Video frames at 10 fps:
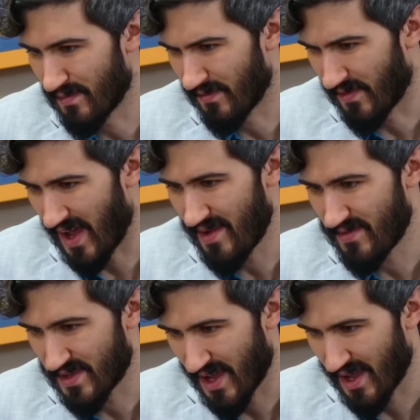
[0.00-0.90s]

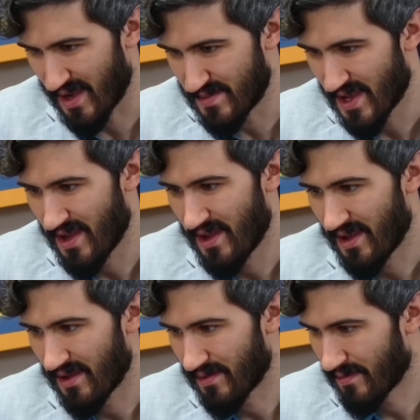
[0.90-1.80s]
five times,
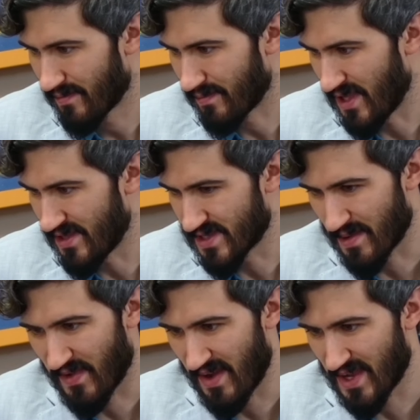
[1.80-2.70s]
made the
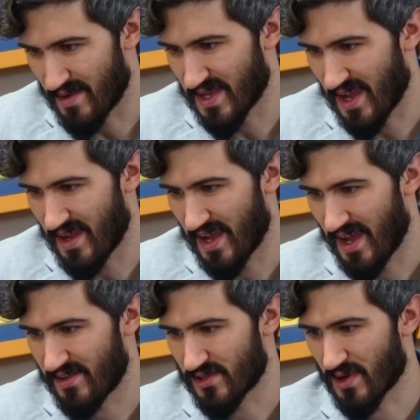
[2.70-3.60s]
statement five times, and
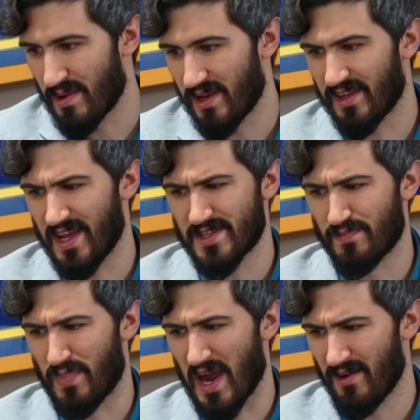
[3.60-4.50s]
had discriminated
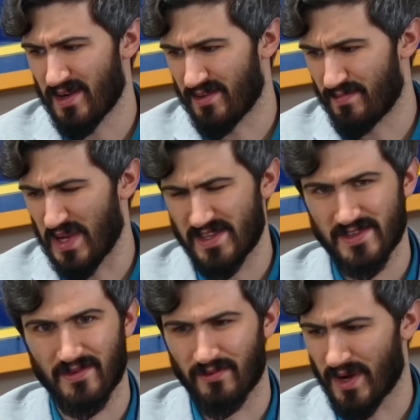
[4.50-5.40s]
against Byron on the
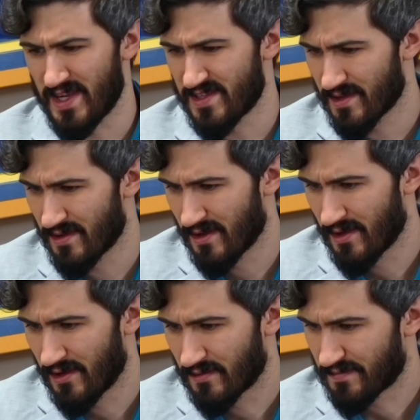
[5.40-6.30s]
basis of race.
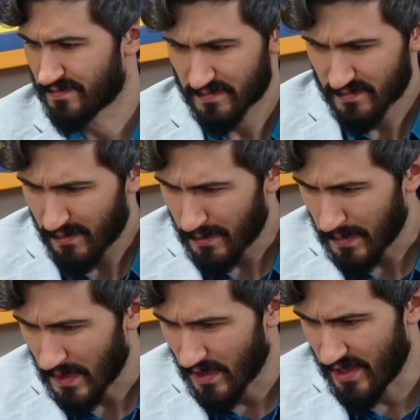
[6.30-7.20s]

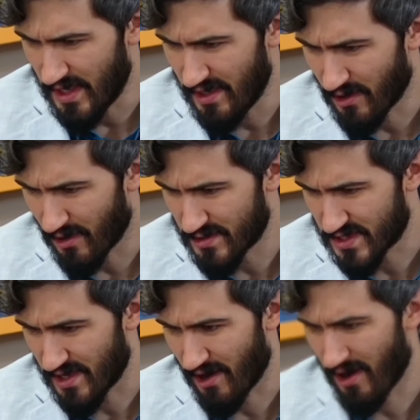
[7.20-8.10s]

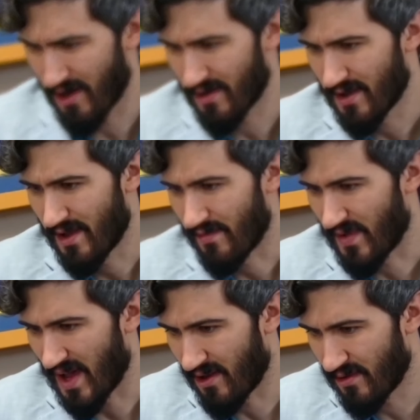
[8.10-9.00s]
EOCR
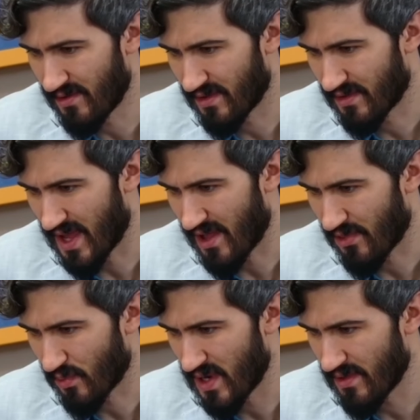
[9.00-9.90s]
found
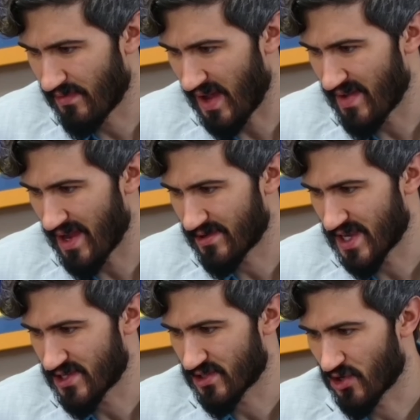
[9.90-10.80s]
that three of the five
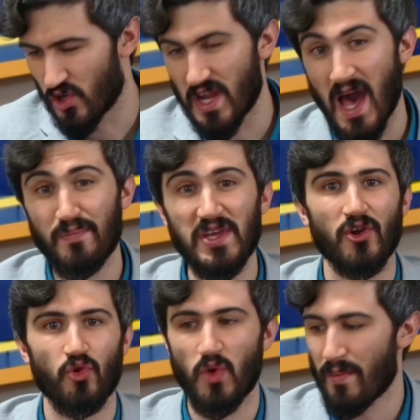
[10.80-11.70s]
accusations could not be
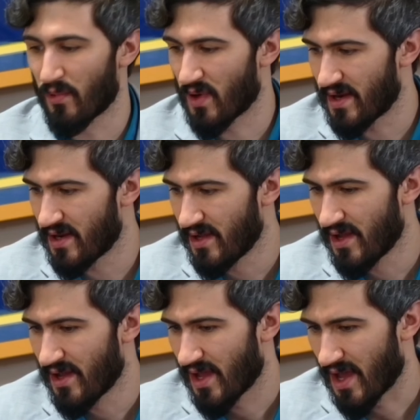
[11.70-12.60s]
corroborated,
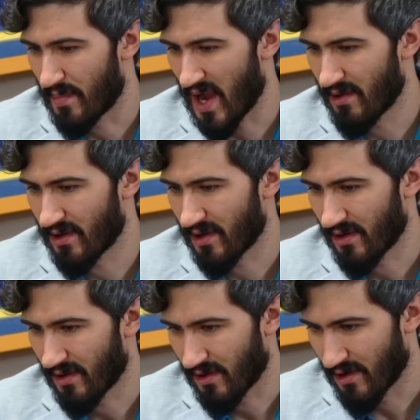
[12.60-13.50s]
and Byron
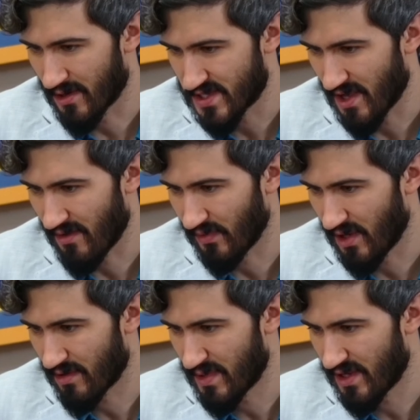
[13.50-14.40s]
herself
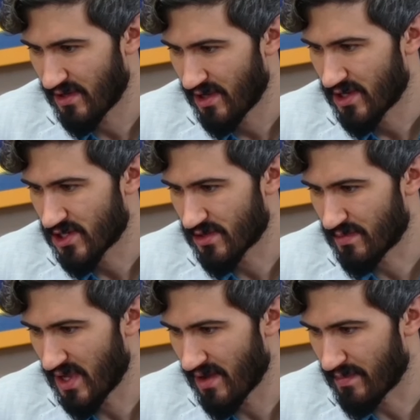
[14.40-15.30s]
later admitted she
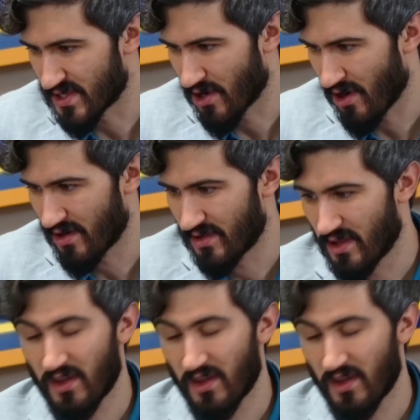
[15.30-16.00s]
may have misheard.